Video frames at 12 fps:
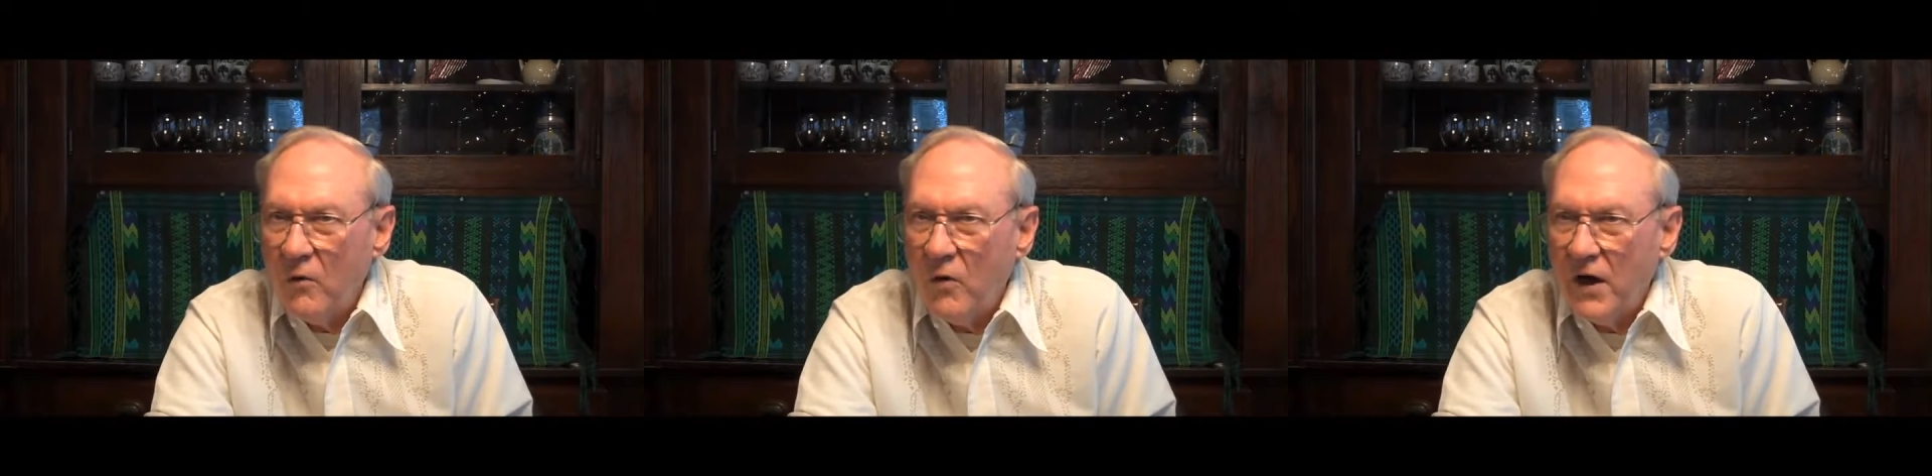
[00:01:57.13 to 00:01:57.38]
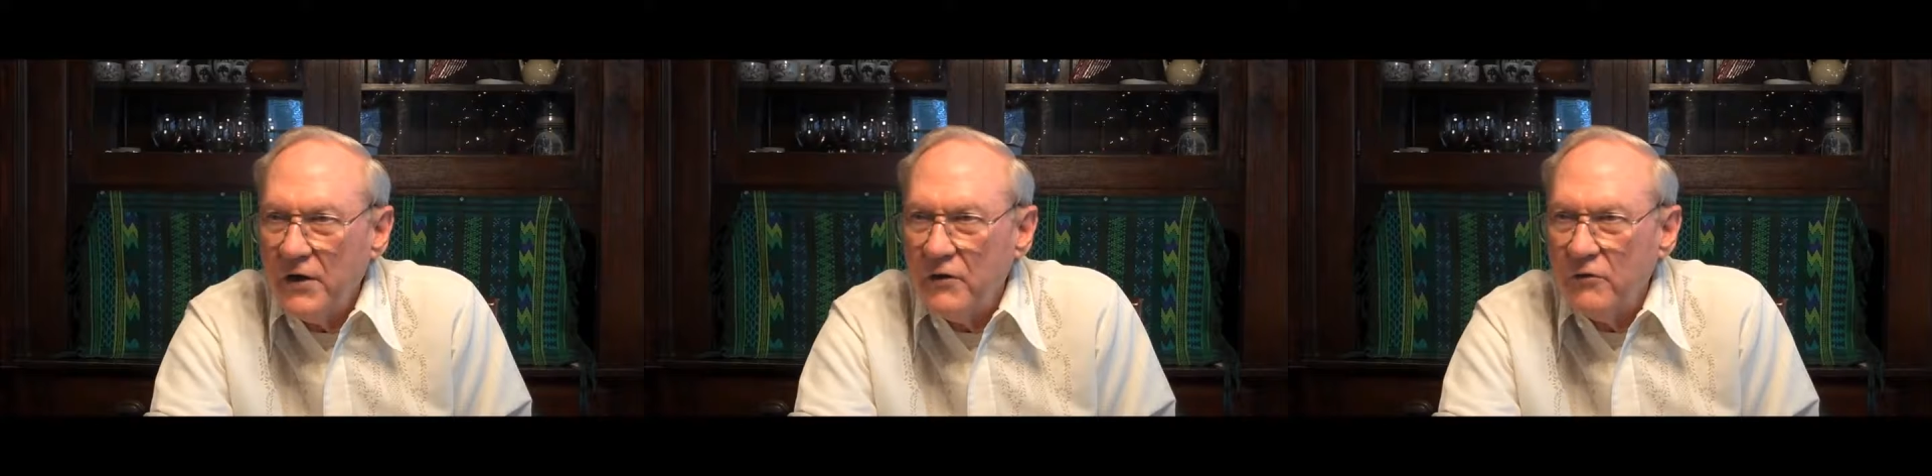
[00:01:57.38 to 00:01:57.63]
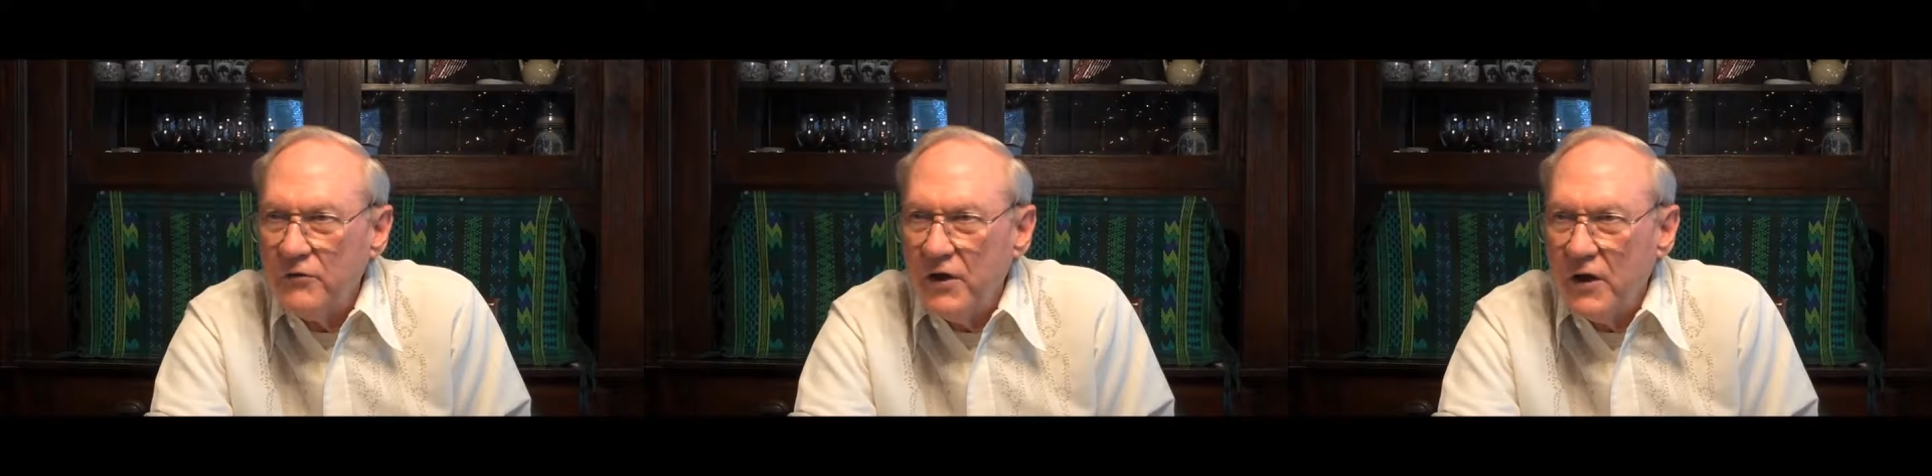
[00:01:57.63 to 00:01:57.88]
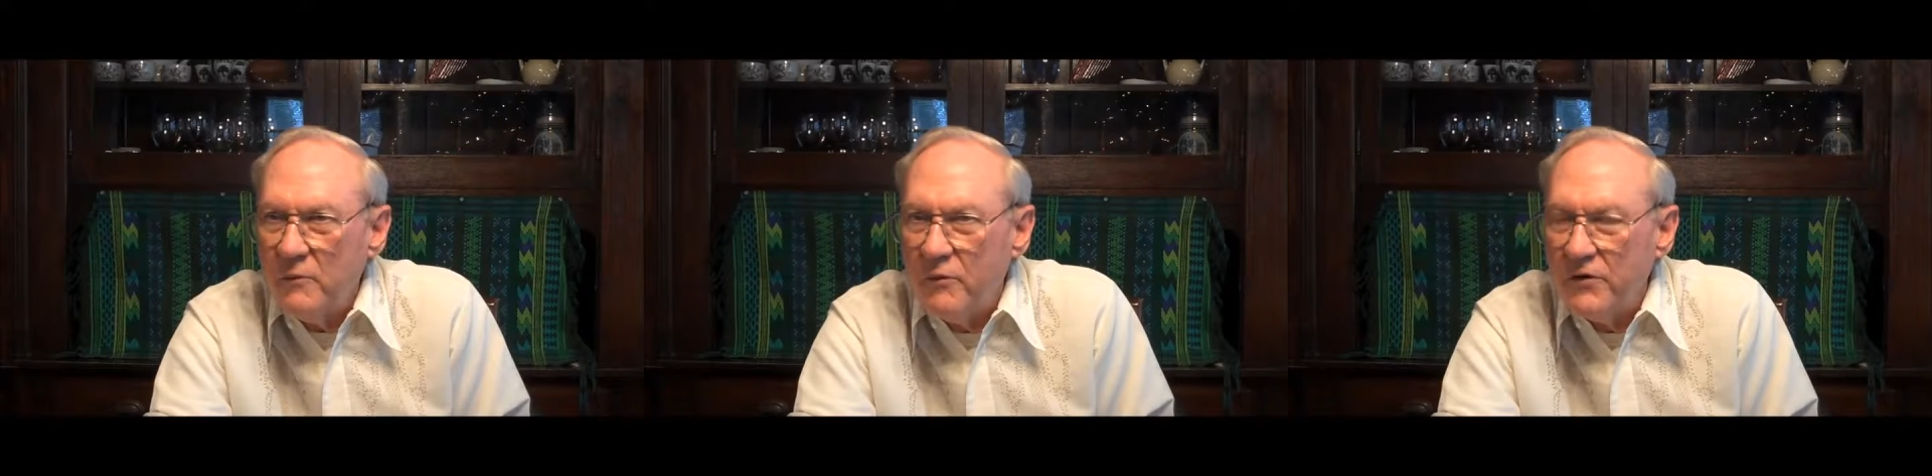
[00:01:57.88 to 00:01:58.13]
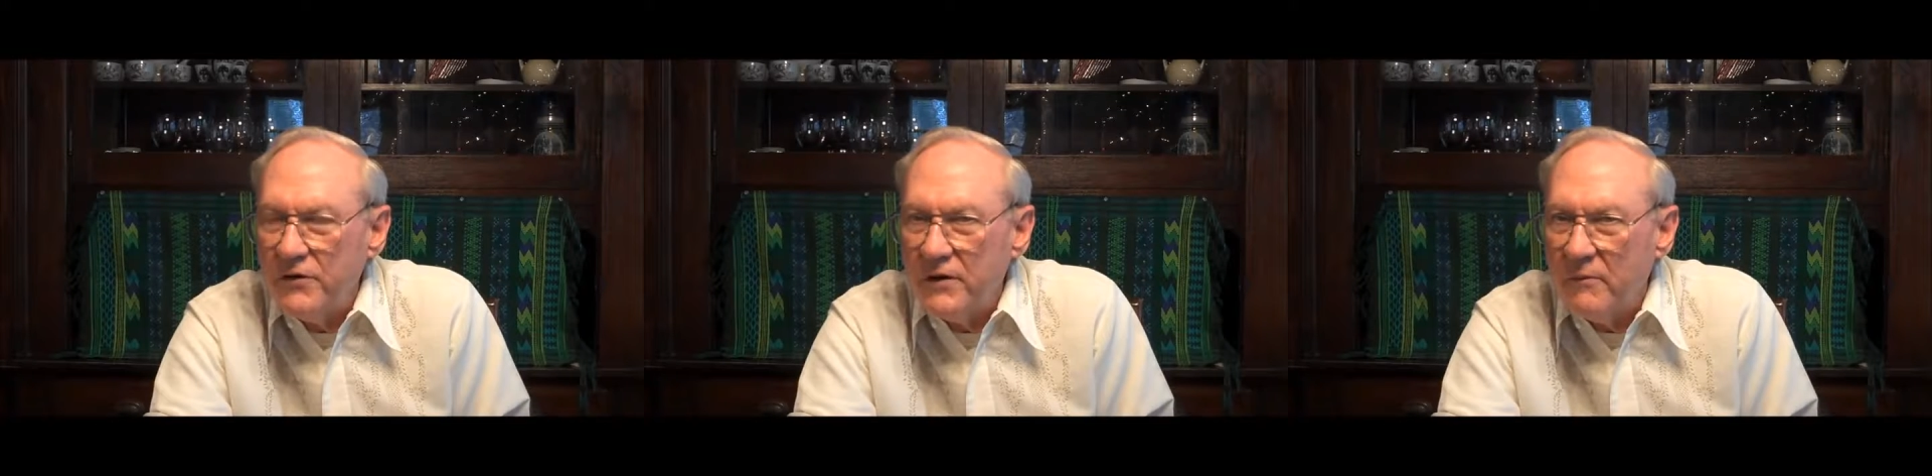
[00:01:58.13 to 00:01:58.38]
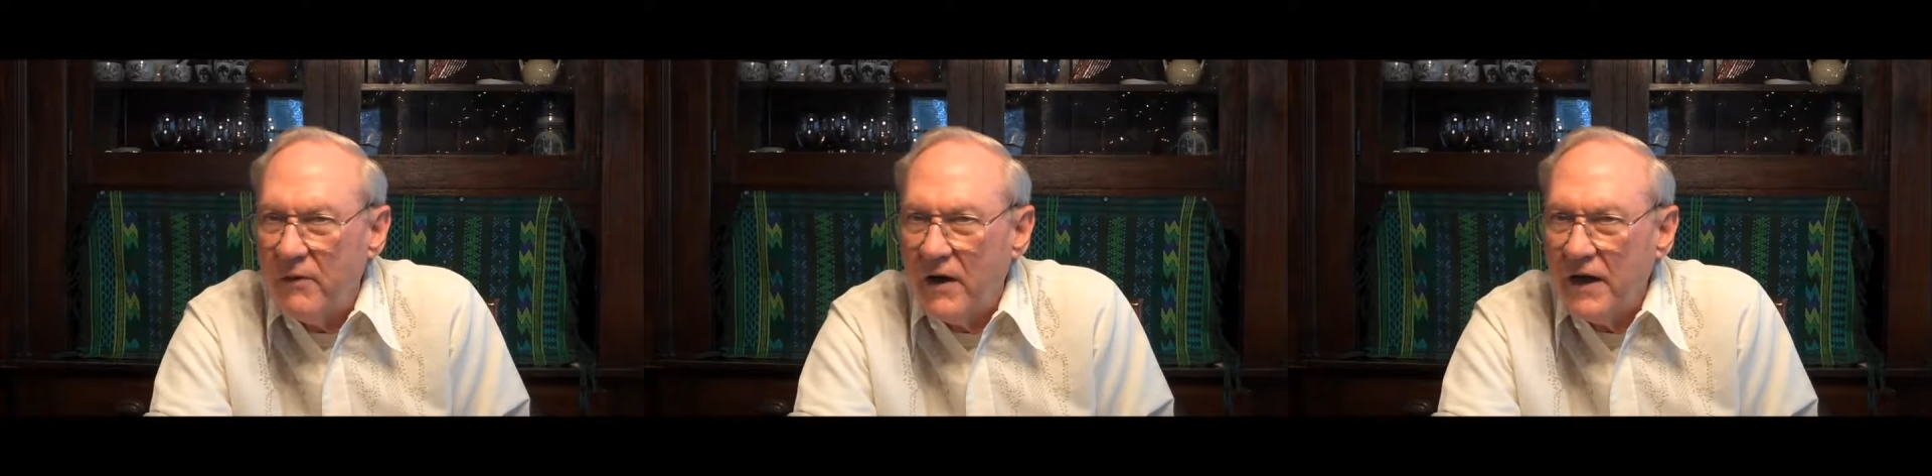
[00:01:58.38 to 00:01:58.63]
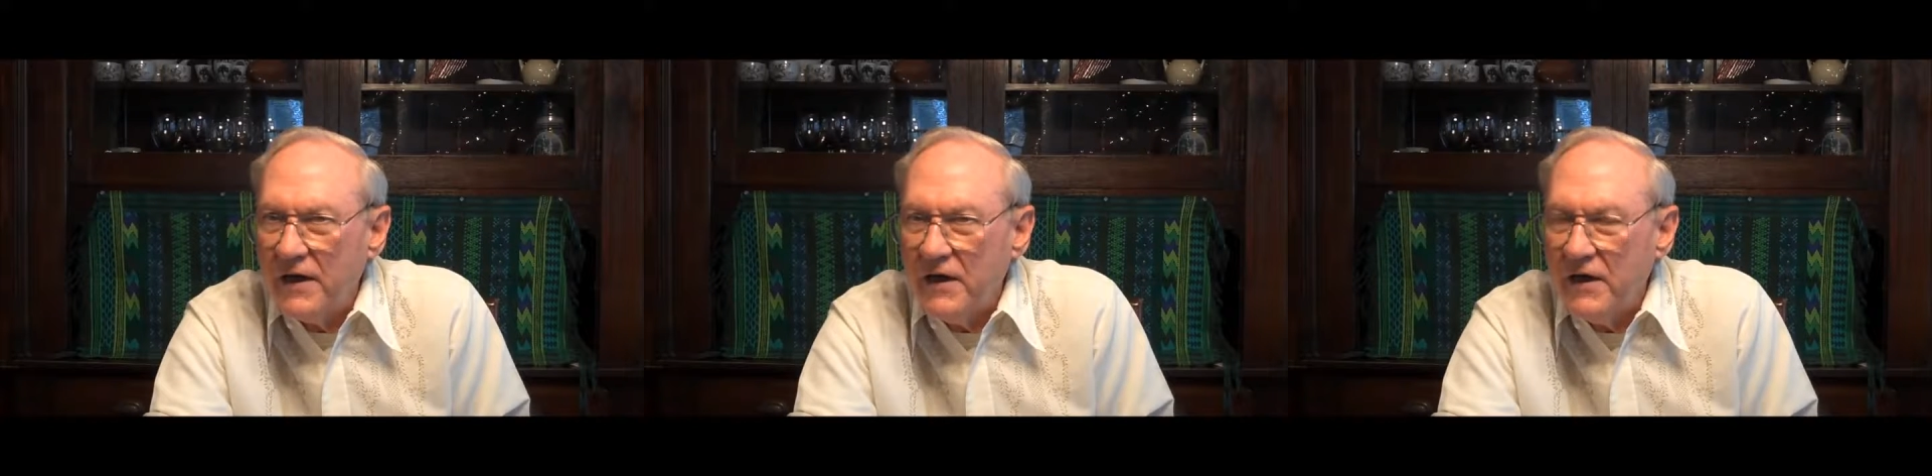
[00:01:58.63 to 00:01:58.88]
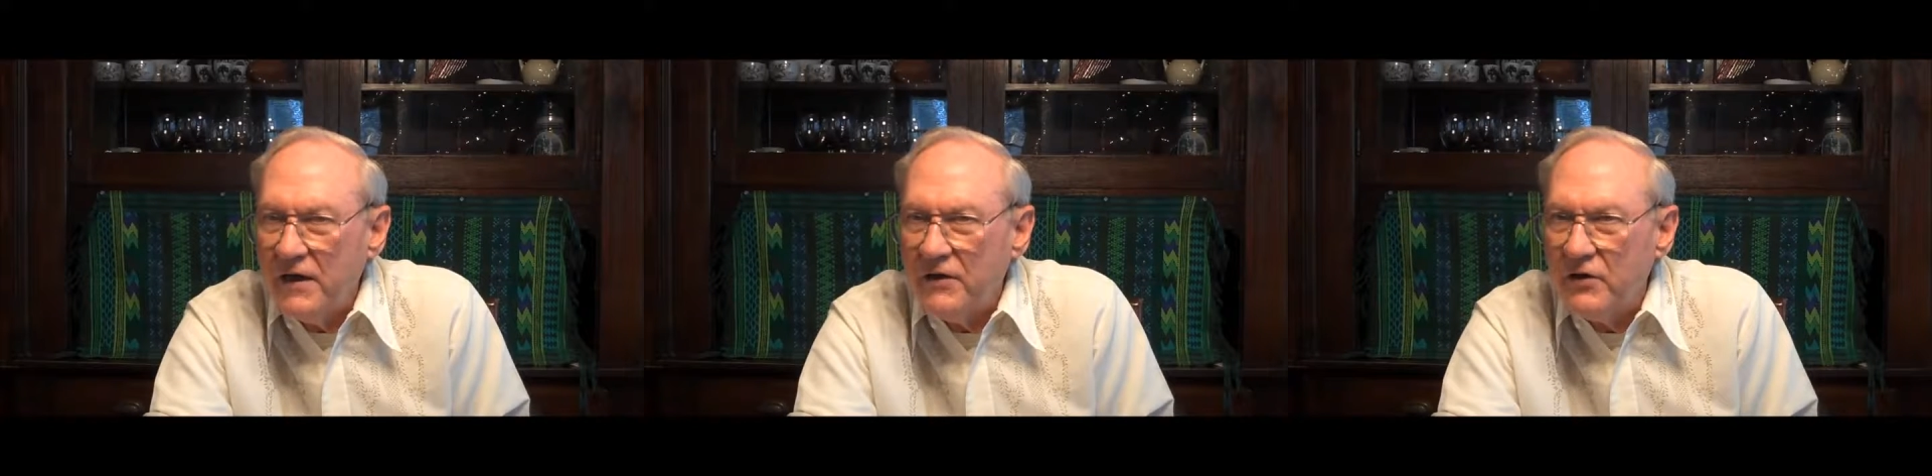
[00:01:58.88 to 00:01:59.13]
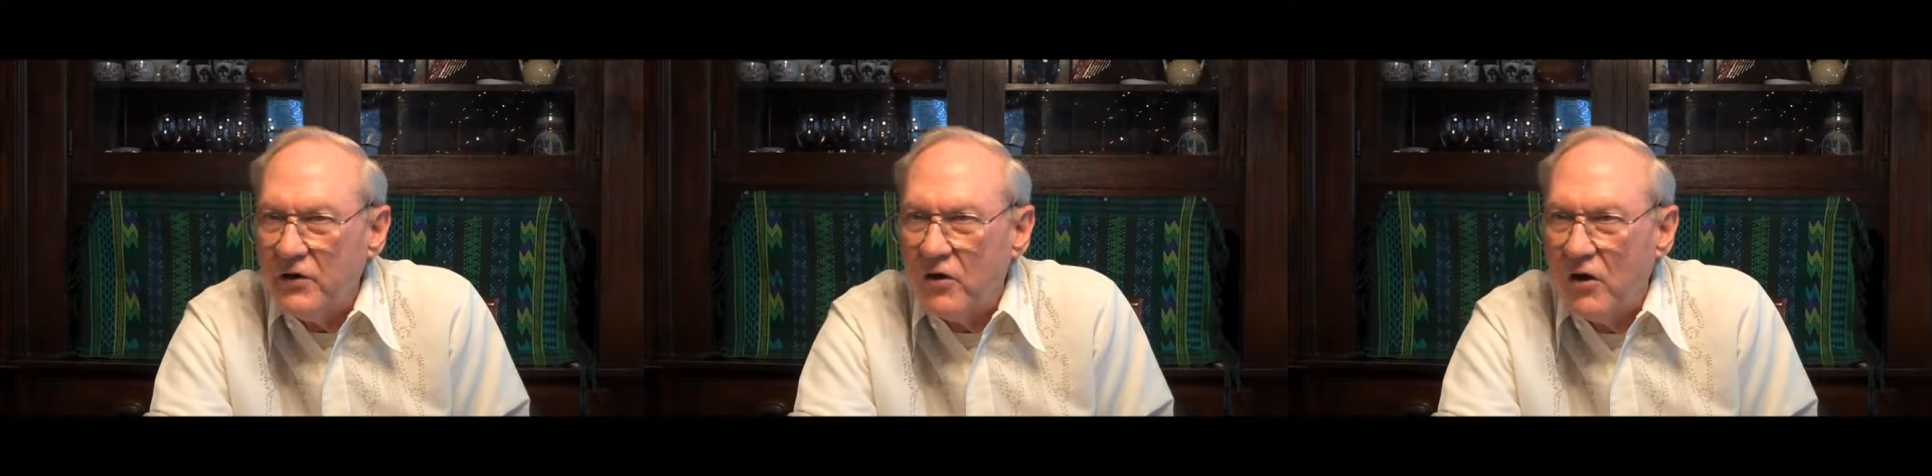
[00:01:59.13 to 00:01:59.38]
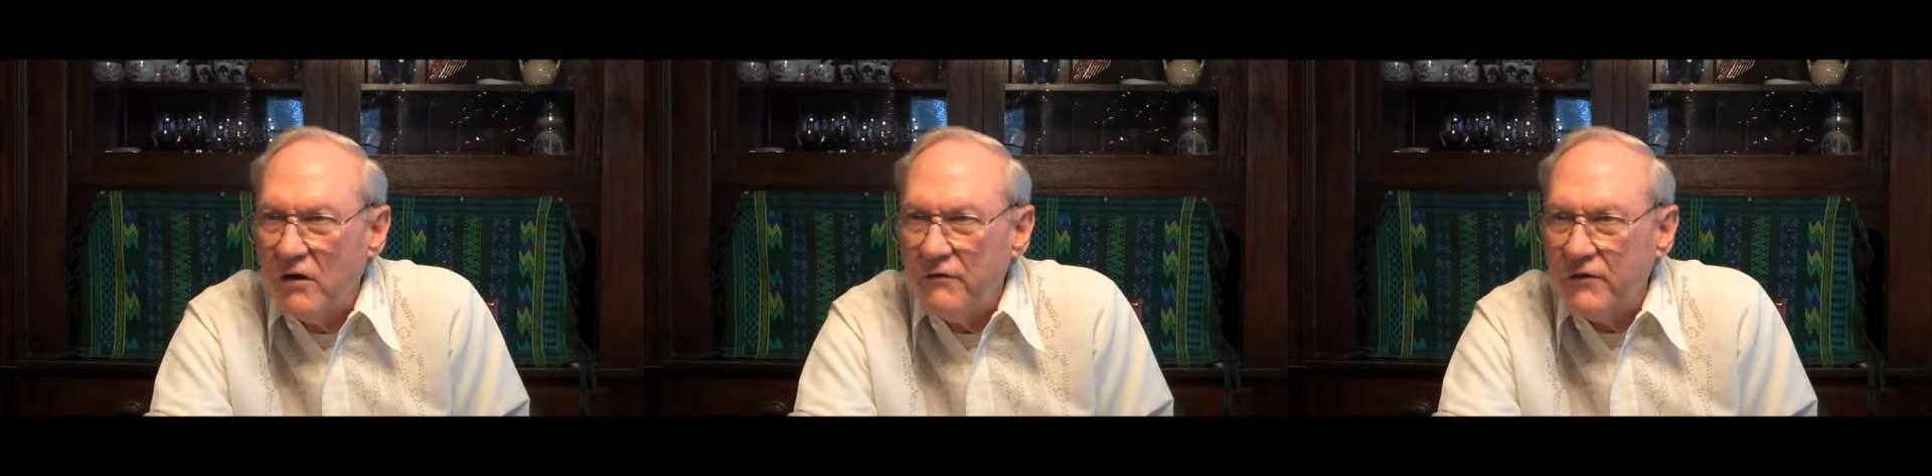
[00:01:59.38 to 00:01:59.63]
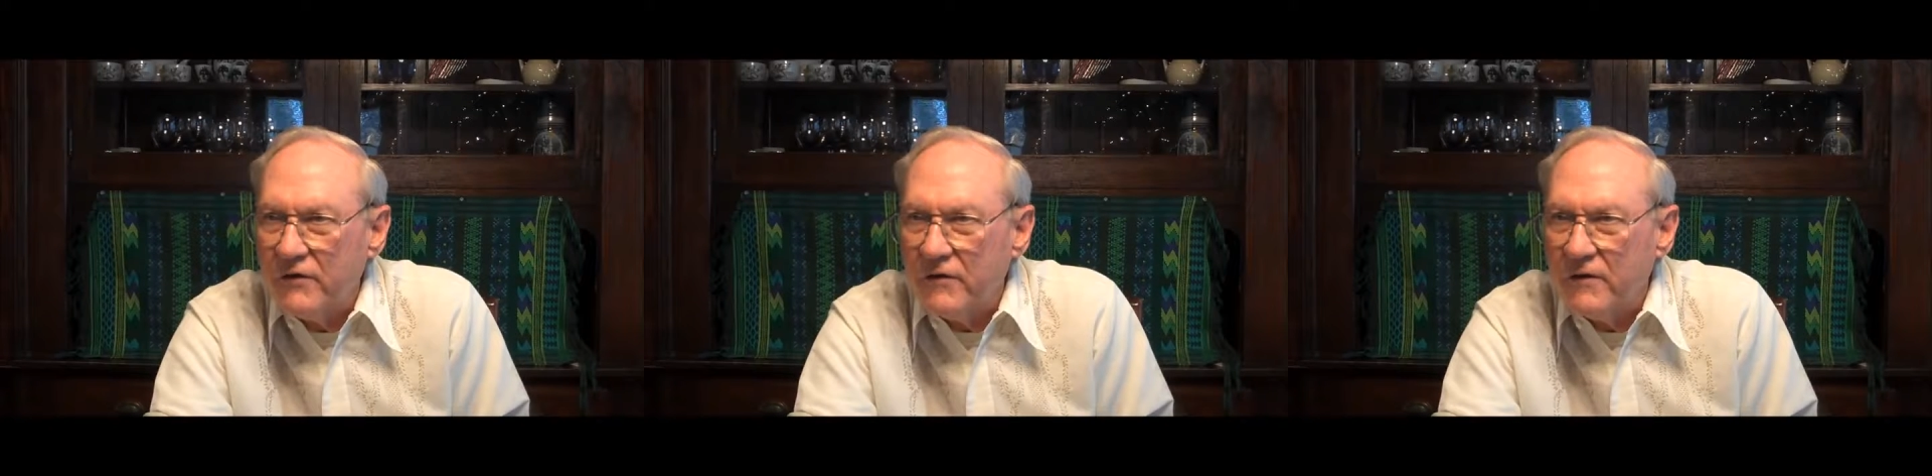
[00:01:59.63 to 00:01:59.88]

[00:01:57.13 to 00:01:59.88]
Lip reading: why don't they put the body in the coffin?